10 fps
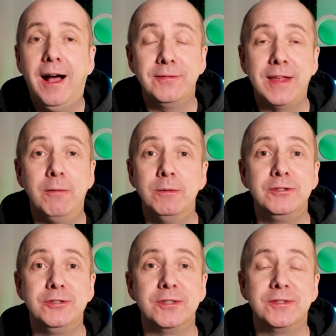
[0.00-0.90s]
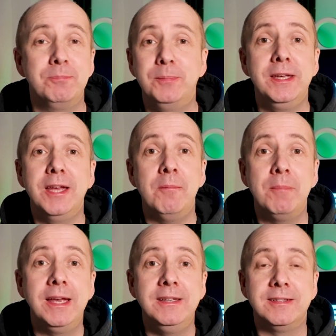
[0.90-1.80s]
That would just be
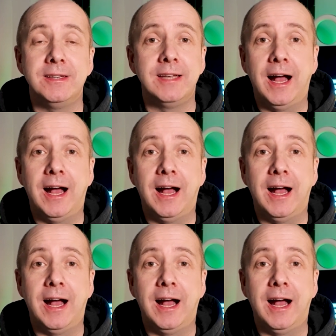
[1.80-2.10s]
amazing.